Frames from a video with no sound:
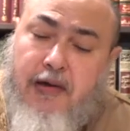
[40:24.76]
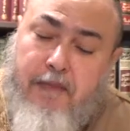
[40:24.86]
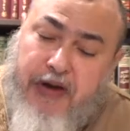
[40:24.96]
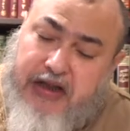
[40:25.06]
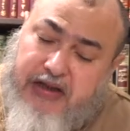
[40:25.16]

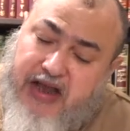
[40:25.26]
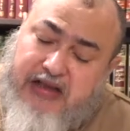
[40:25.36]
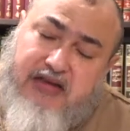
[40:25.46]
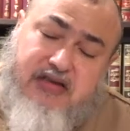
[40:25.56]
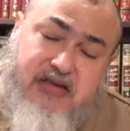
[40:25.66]
But
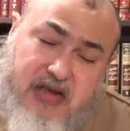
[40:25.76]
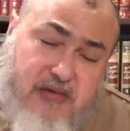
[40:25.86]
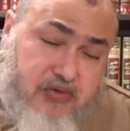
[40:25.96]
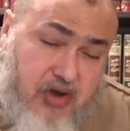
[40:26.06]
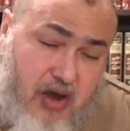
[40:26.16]
at the
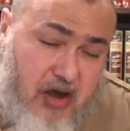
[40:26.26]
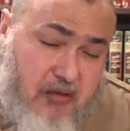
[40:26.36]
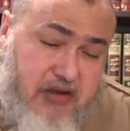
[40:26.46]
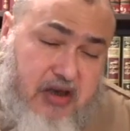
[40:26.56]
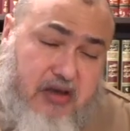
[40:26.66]
same
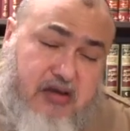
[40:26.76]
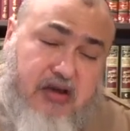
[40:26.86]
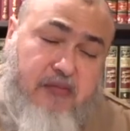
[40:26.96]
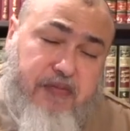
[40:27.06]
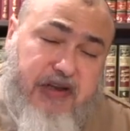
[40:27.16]
time that
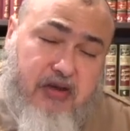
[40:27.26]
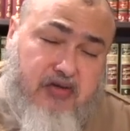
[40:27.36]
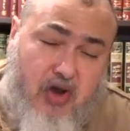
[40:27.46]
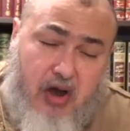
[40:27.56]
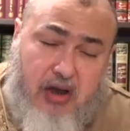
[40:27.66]
they're being
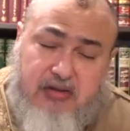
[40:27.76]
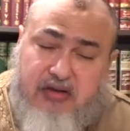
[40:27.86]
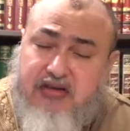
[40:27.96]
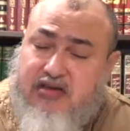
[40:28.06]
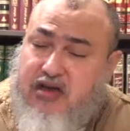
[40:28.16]
taught
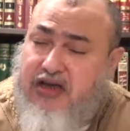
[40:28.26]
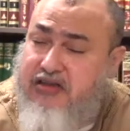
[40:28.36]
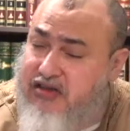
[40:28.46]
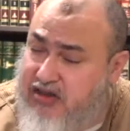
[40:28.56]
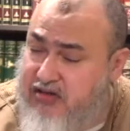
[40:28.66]
these
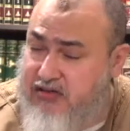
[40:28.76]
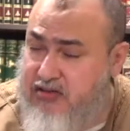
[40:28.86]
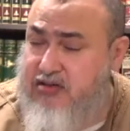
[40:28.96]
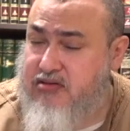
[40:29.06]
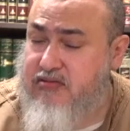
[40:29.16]

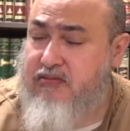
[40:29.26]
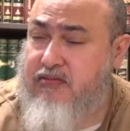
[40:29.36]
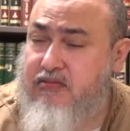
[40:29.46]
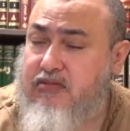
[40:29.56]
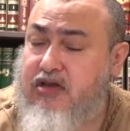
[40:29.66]
ideals,
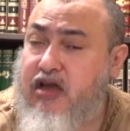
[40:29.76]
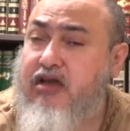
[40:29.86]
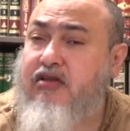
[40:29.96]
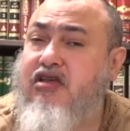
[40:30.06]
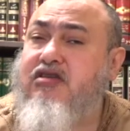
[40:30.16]

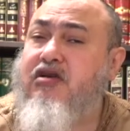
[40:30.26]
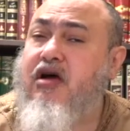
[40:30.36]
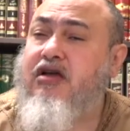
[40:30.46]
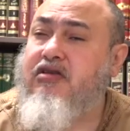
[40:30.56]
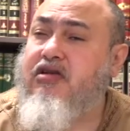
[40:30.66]
and these
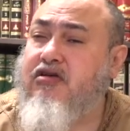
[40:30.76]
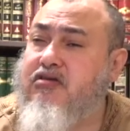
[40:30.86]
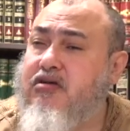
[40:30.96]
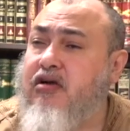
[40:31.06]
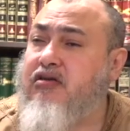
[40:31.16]

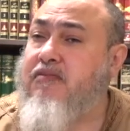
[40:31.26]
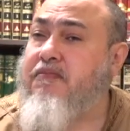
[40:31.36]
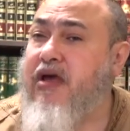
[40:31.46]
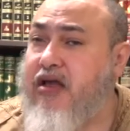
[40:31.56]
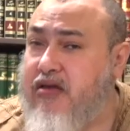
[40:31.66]
ideals are
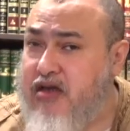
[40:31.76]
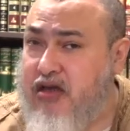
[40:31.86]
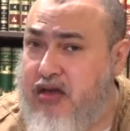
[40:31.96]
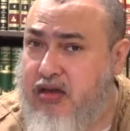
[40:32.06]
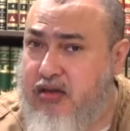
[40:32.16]

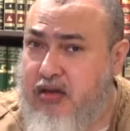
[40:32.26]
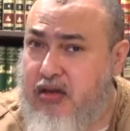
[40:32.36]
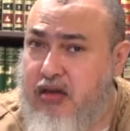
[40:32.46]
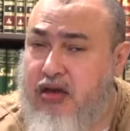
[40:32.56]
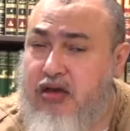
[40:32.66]
demanding
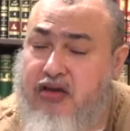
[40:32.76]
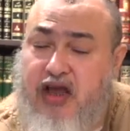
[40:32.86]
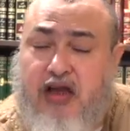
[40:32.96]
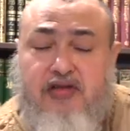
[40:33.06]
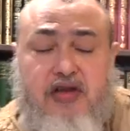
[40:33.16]

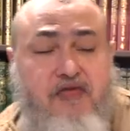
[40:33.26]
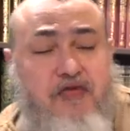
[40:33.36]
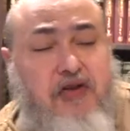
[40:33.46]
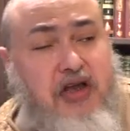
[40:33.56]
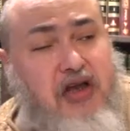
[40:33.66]
that they
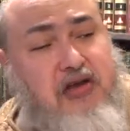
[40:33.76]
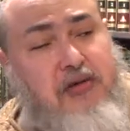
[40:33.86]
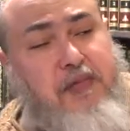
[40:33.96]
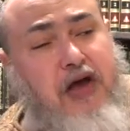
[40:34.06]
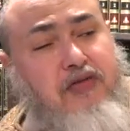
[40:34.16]
forget
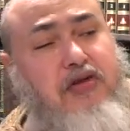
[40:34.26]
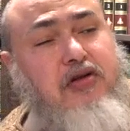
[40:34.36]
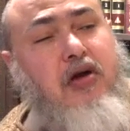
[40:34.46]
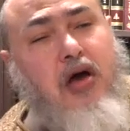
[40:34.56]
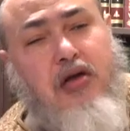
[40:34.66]
about their
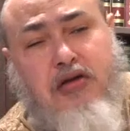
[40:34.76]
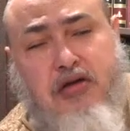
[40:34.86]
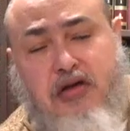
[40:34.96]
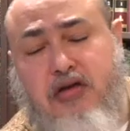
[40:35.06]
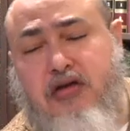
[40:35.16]

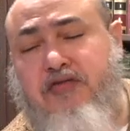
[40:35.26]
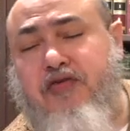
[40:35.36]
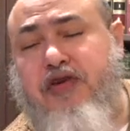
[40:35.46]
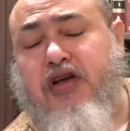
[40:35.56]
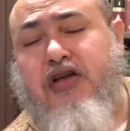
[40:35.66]
hunger, they
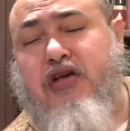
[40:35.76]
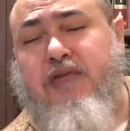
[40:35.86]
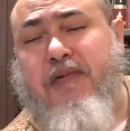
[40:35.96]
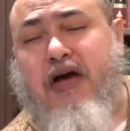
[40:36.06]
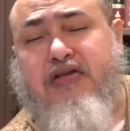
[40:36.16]
forget
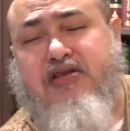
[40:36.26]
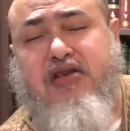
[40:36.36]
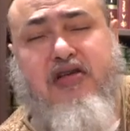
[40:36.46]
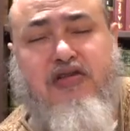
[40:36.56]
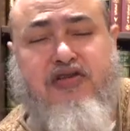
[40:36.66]
about
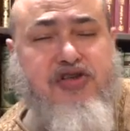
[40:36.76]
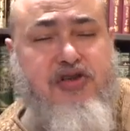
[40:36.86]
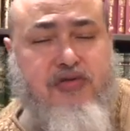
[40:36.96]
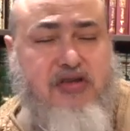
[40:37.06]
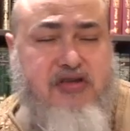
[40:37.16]
seeing their
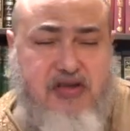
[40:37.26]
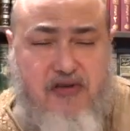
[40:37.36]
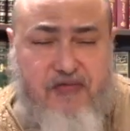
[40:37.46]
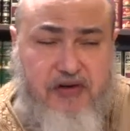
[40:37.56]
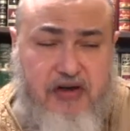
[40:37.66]
children
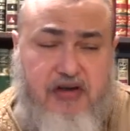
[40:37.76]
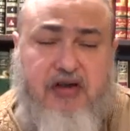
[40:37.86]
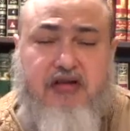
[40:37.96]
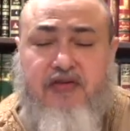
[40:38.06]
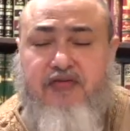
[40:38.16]
suffer,
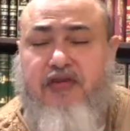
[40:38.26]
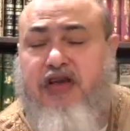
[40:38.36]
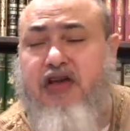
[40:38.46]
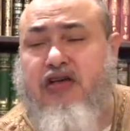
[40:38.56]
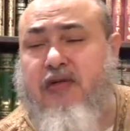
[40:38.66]
that they
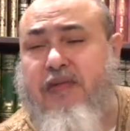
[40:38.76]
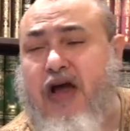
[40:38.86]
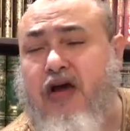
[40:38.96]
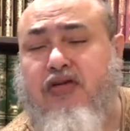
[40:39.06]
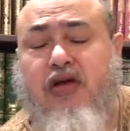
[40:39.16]
forget
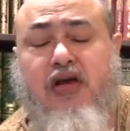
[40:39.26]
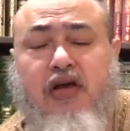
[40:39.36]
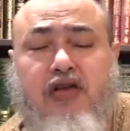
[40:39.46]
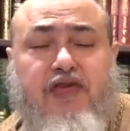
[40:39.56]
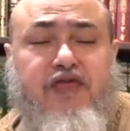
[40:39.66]
about
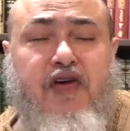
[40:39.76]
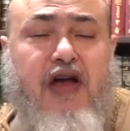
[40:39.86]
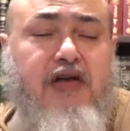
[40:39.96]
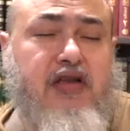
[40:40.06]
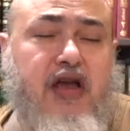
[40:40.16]
the
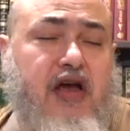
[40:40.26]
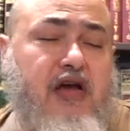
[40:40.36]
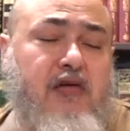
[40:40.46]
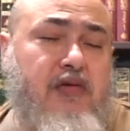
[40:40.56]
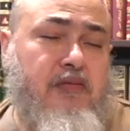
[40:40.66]
fact that
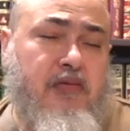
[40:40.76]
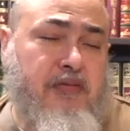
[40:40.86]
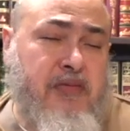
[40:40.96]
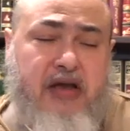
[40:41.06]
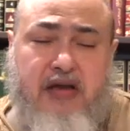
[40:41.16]

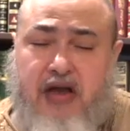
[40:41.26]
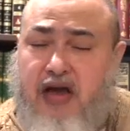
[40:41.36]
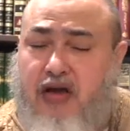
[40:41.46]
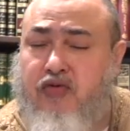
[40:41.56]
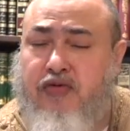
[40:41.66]

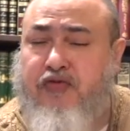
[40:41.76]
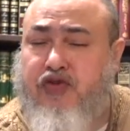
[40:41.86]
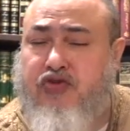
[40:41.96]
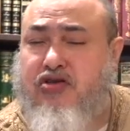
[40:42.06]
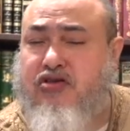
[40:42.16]
Mecca
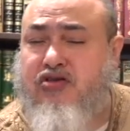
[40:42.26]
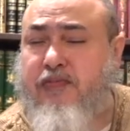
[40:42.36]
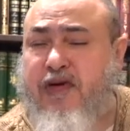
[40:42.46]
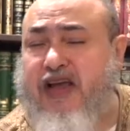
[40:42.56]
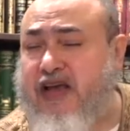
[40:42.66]
refuses to
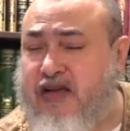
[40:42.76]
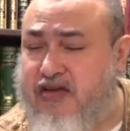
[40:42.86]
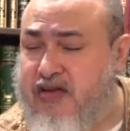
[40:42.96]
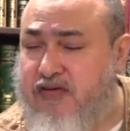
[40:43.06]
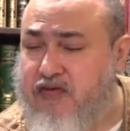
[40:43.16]
buy
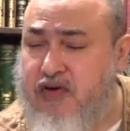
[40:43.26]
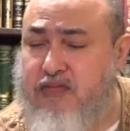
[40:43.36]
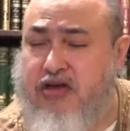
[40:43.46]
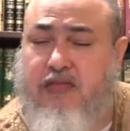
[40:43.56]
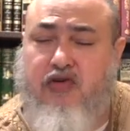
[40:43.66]
anything from
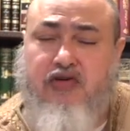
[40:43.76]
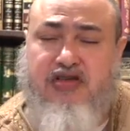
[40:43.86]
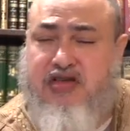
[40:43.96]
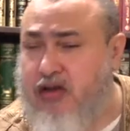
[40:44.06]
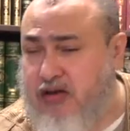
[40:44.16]
them or
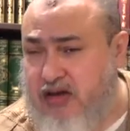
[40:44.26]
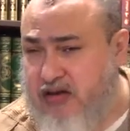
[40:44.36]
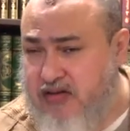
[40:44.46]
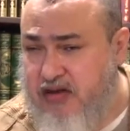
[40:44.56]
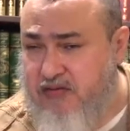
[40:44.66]
sell
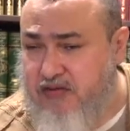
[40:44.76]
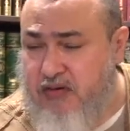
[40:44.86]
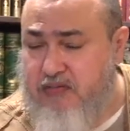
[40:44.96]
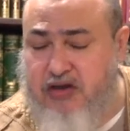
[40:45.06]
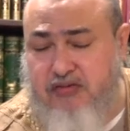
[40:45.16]
anything
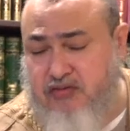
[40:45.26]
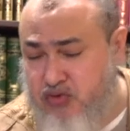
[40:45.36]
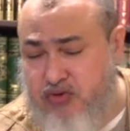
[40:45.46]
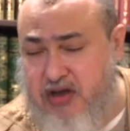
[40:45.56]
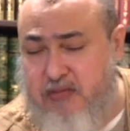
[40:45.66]

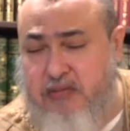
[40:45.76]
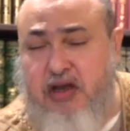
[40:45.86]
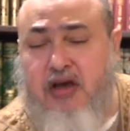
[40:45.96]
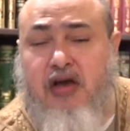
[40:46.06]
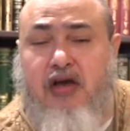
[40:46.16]
to them.
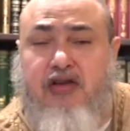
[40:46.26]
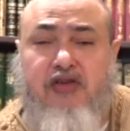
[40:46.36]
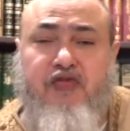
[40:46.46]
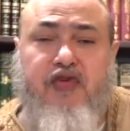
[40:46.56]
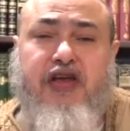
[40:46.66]
They
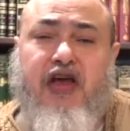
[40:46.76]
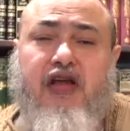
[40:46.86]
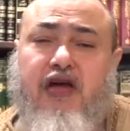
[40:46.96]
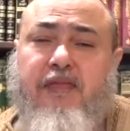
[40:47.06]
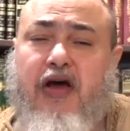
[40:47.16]
forget
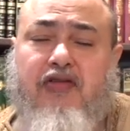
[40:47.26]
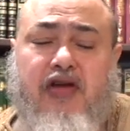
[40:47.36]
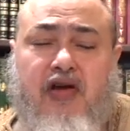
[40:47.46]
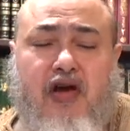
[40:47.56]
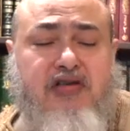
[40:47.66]
about the
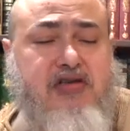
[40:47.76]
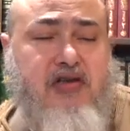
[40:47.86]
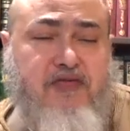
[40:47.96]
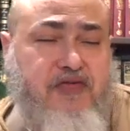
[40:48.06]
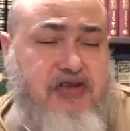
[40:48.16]

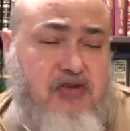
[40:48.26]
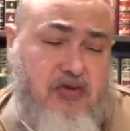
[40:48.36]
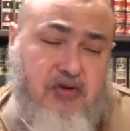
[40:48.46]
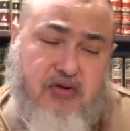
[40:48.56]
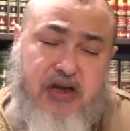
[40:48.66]
constant
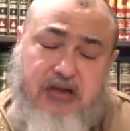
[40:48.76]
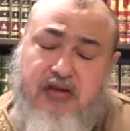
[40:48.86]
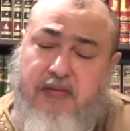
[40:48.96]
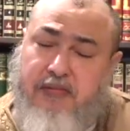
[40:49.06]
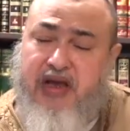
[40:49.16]
physical threat
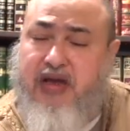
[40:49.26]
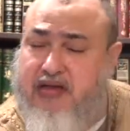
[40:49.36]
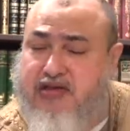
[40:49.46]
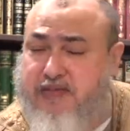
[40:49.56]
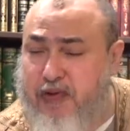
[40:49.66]
that
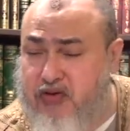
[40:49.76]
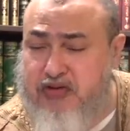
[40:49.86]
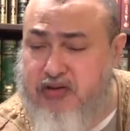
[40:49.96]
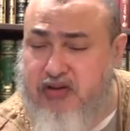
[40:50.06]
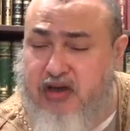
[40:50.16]
Mecca
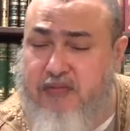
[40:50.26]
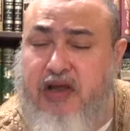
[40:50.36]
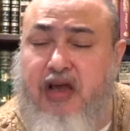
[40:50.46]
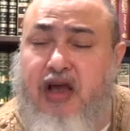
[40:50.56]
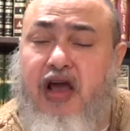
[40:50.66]
posed to them,
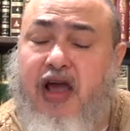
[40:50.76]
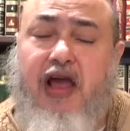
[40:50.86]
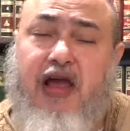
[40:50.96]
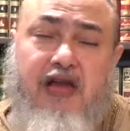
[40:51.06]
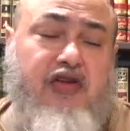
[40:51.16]

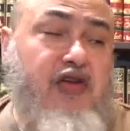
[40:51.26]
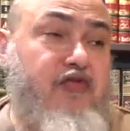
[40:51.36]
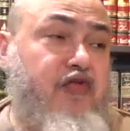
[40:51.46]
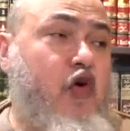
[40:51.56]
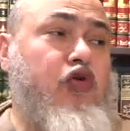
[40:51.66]
and they
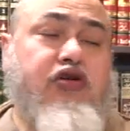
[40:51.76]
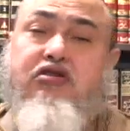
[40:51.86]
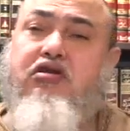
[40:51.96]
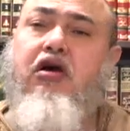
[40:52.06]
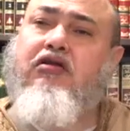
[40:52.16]

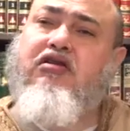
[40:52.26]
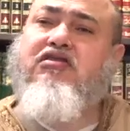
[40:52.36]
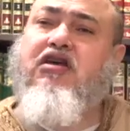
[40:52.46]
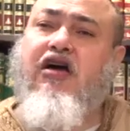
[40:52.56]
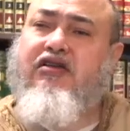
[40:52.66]
focus on
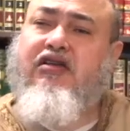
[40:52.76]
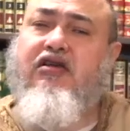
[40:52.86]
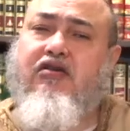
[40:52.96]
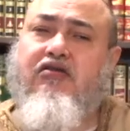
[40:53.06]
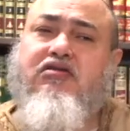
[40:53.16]
these
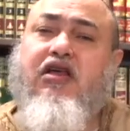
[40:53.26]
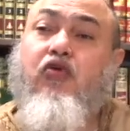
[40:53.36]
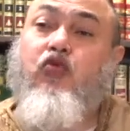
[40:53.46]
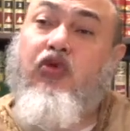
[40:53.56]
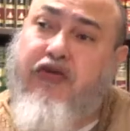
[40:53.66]
ideals
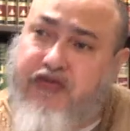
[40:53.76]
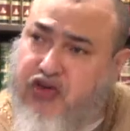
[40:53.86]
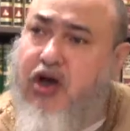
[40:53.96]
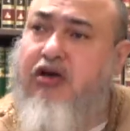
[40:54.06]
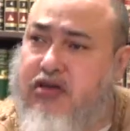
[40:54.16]
that we've
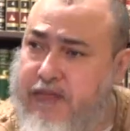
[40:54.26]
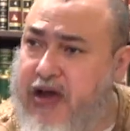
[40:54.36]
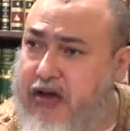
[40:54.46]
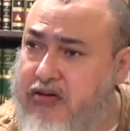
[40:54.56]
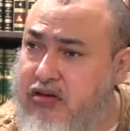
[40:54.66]
talked
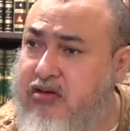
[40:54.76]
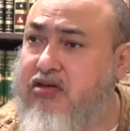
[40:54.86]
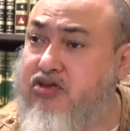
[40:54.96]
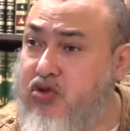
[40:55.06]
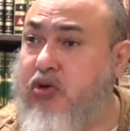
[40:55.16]
about in the
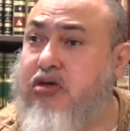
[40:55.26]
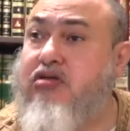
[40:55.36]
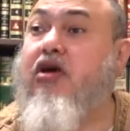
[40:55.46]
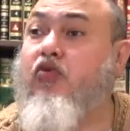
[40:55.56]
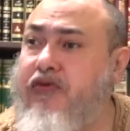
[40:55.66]
surahs
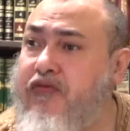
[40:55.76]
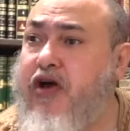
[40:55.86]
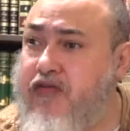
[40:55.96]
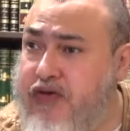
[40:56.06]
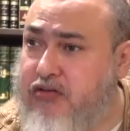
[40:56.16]
that we've
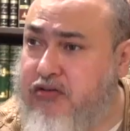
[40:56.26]
covered.